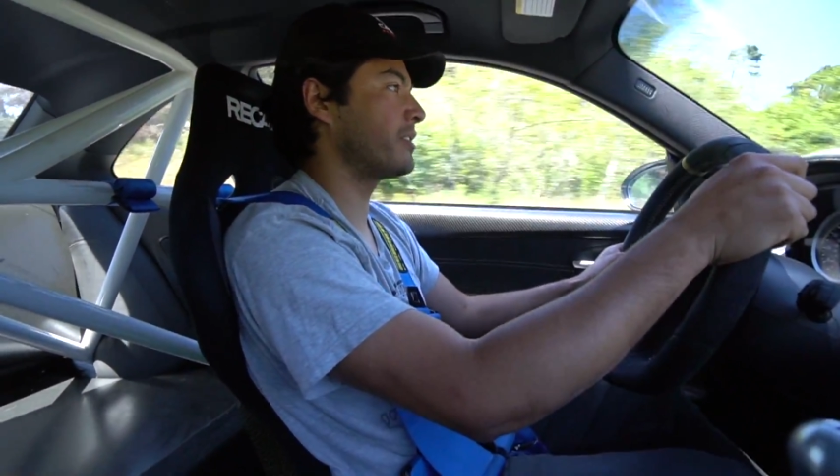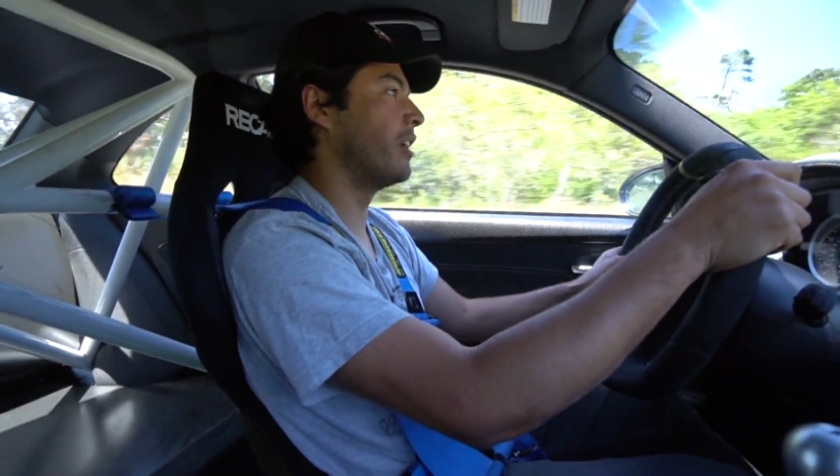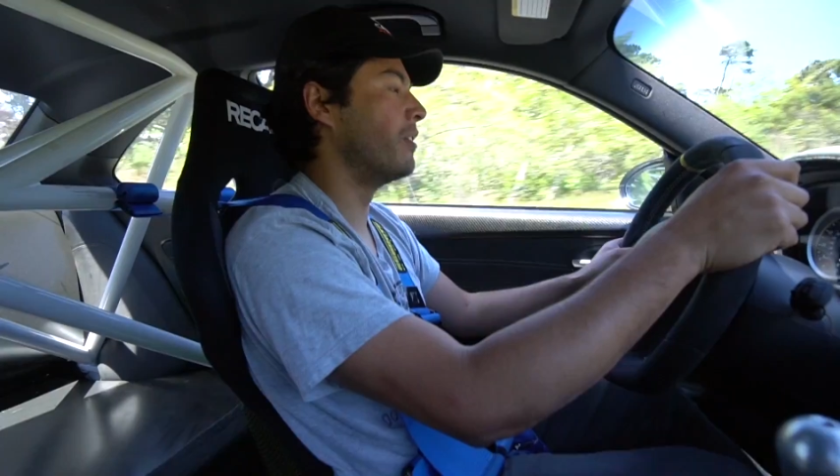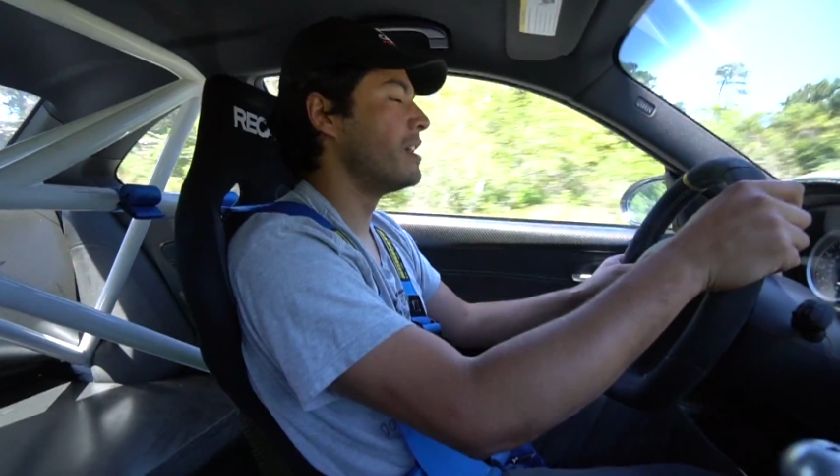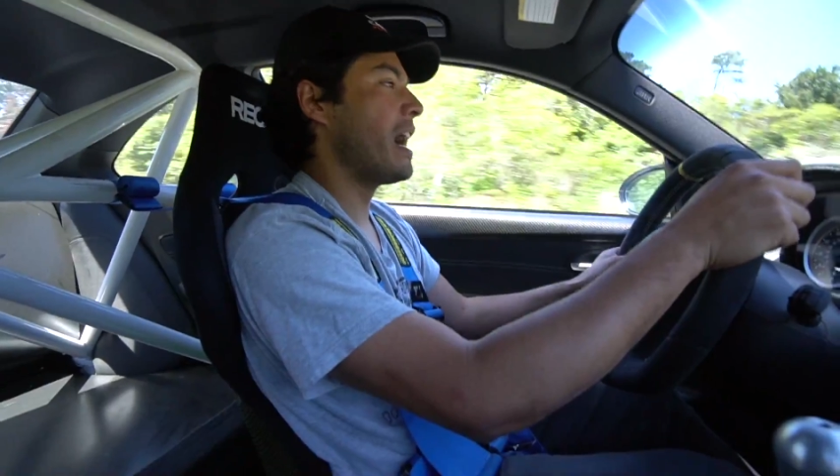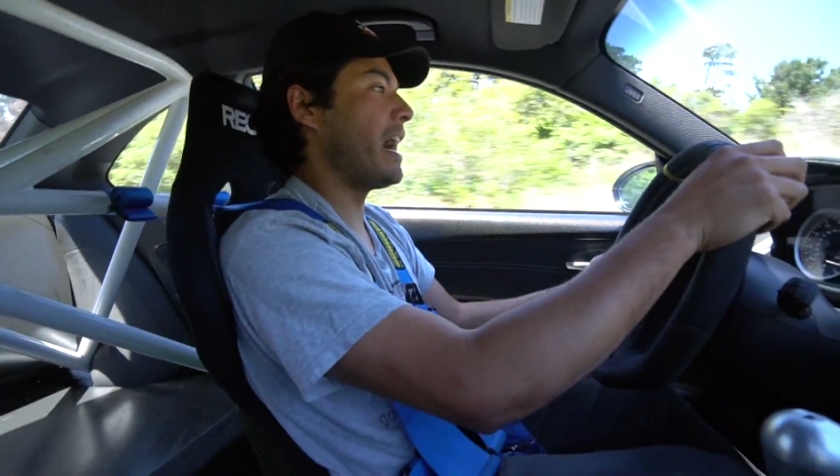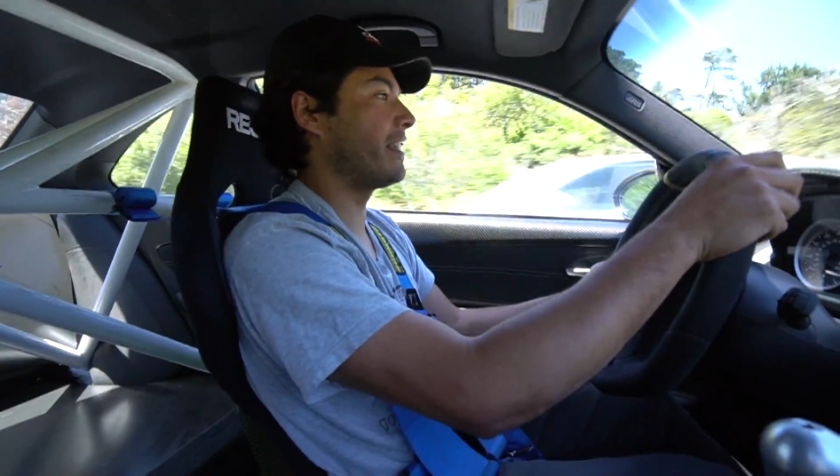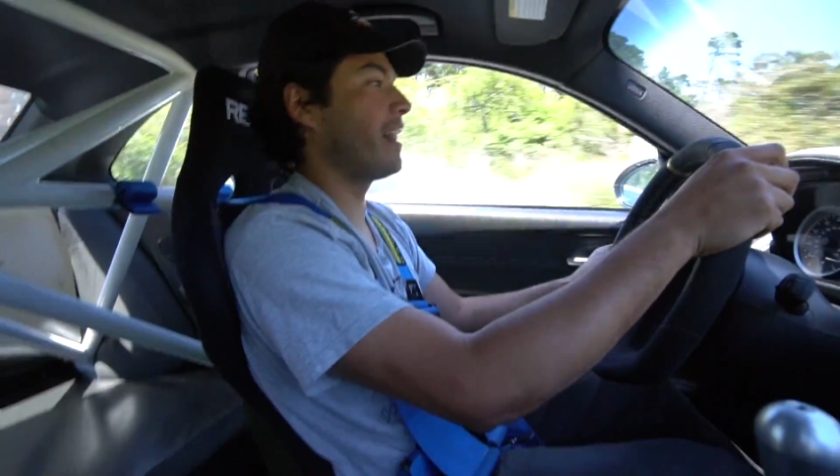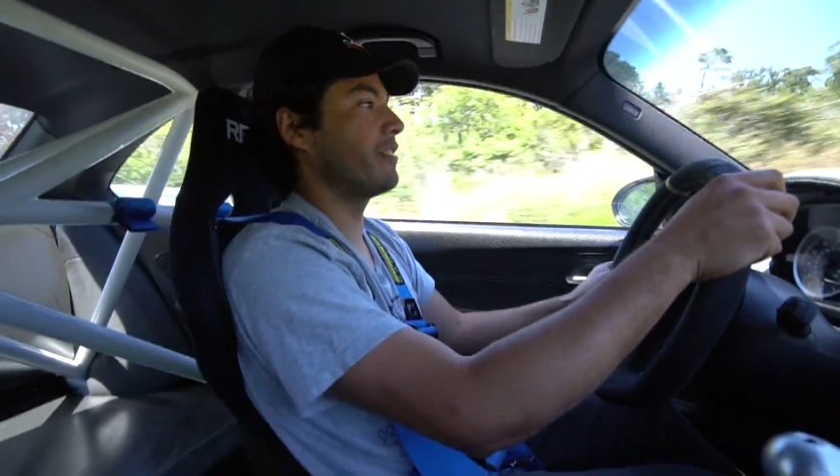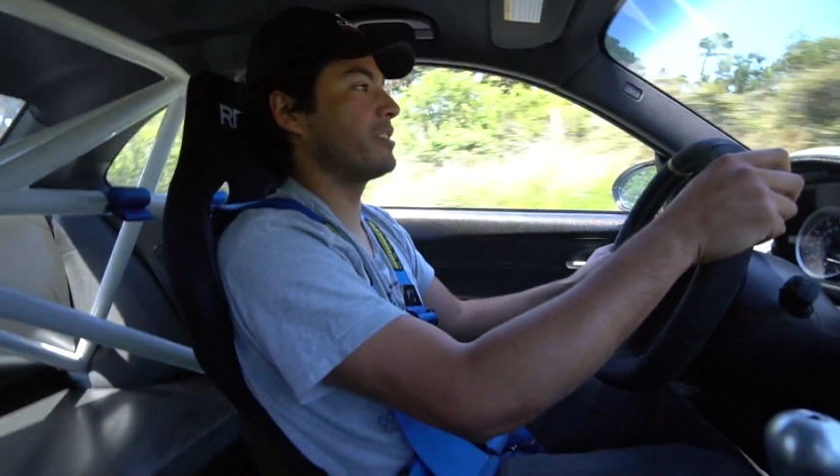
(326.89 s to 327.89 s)
So
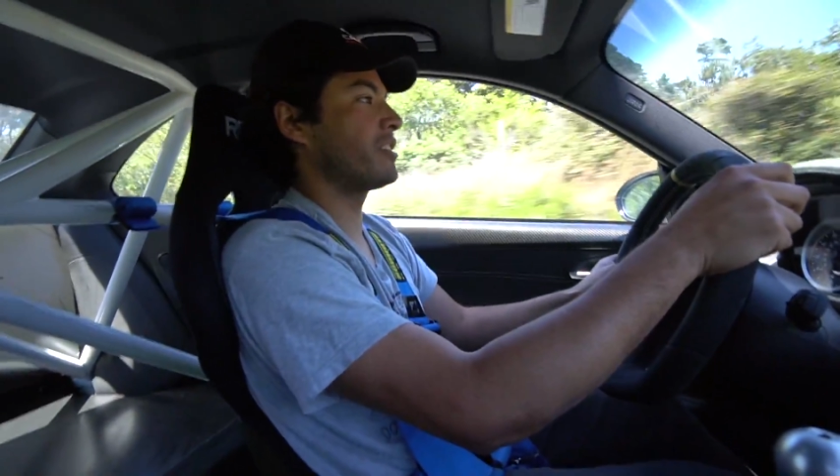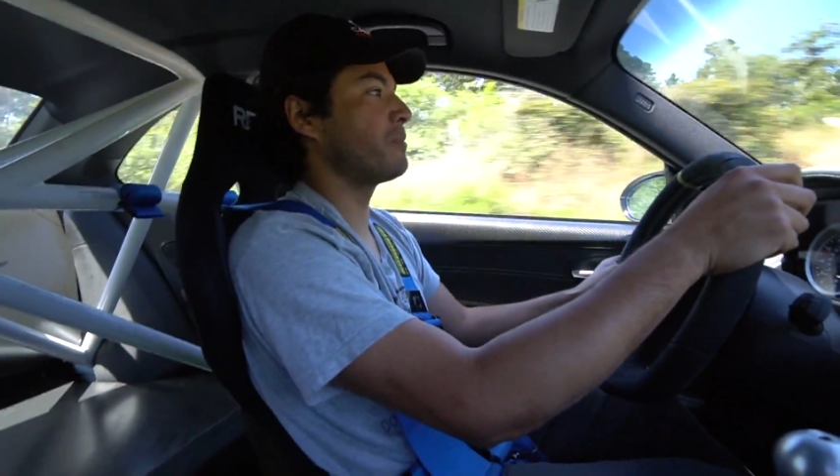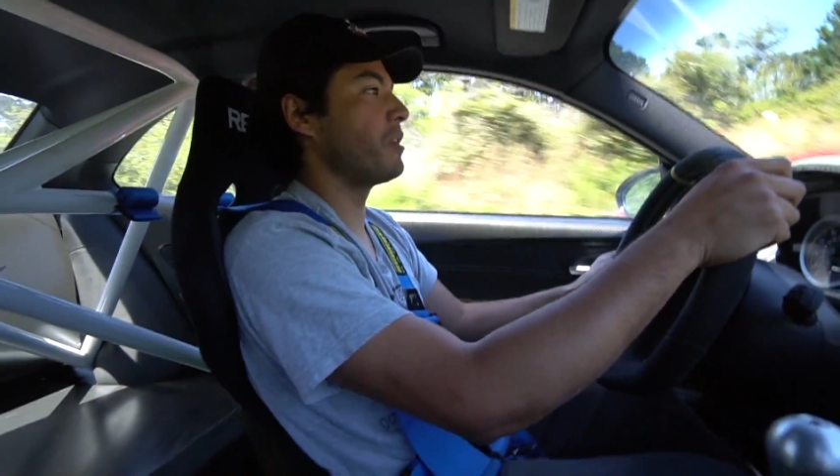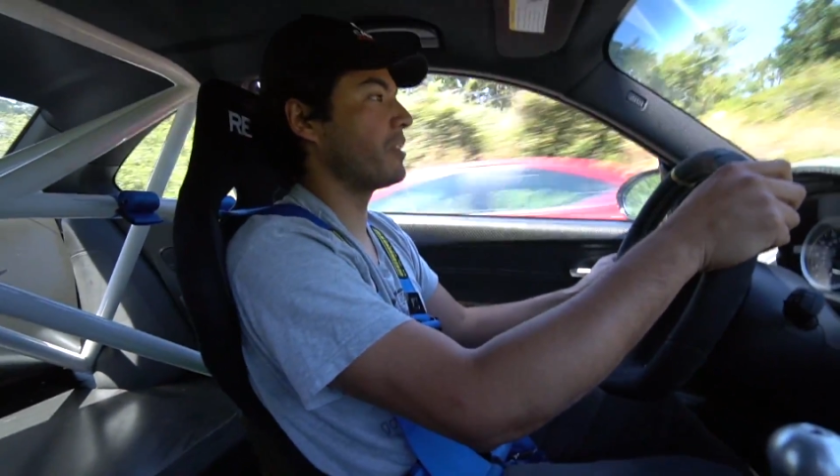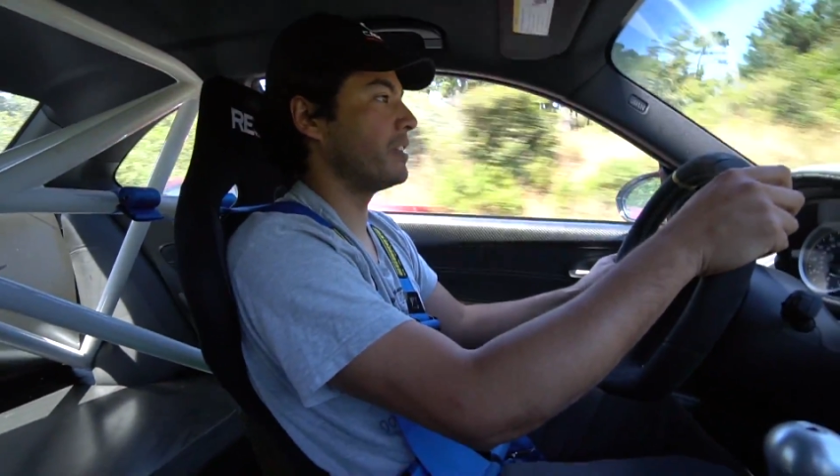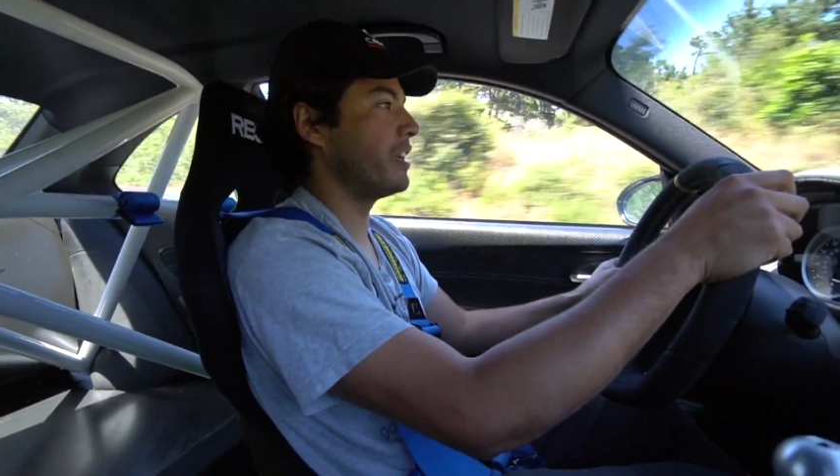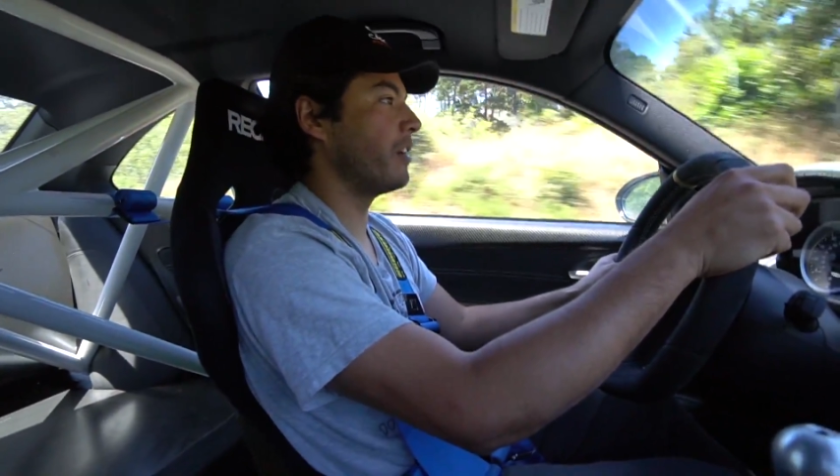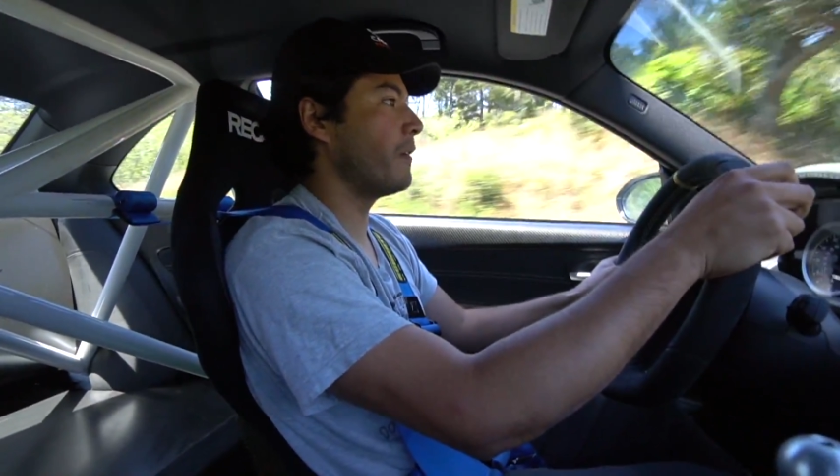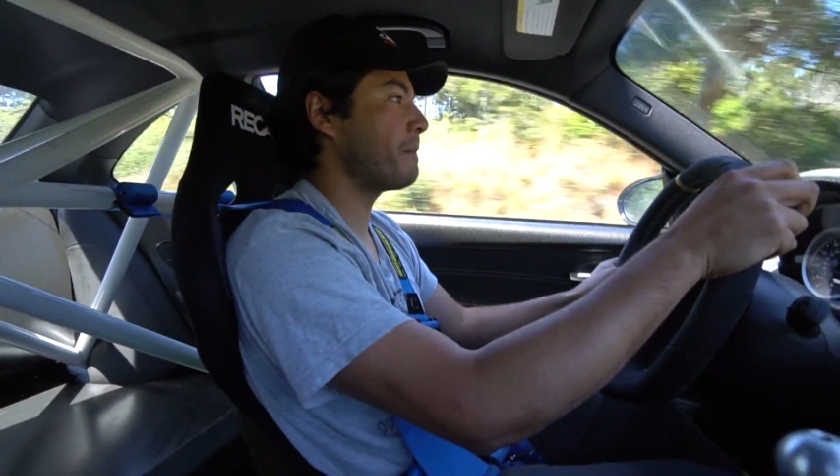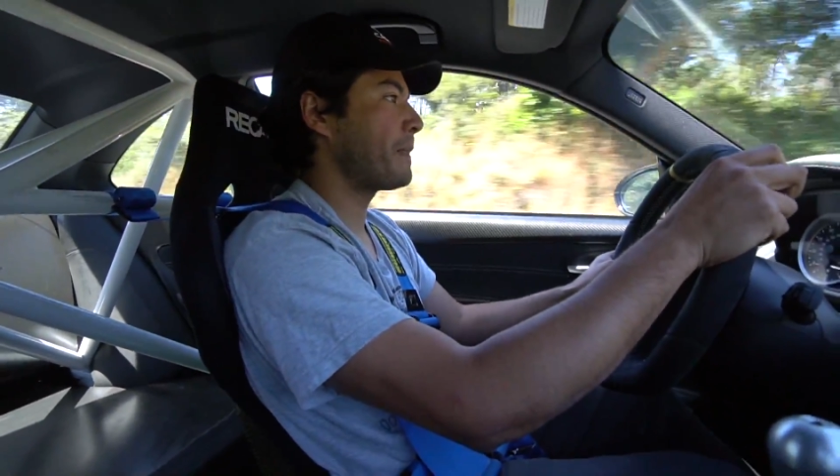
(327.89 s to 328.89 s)
I thought it was a smoking
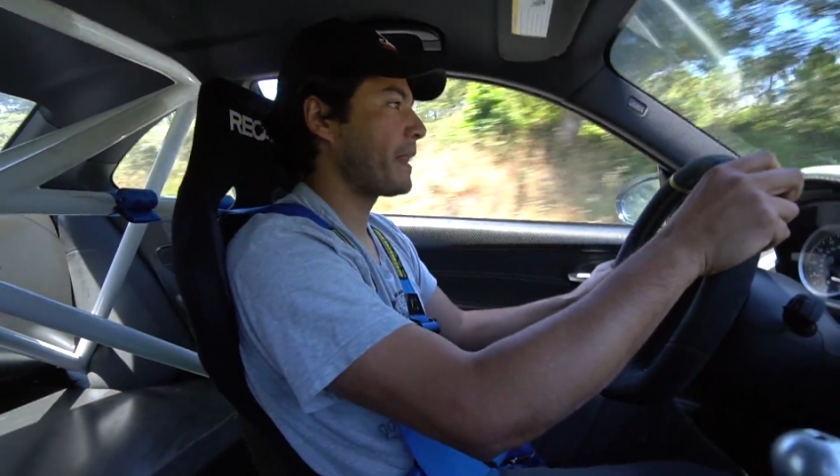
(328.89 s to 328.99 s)
deal.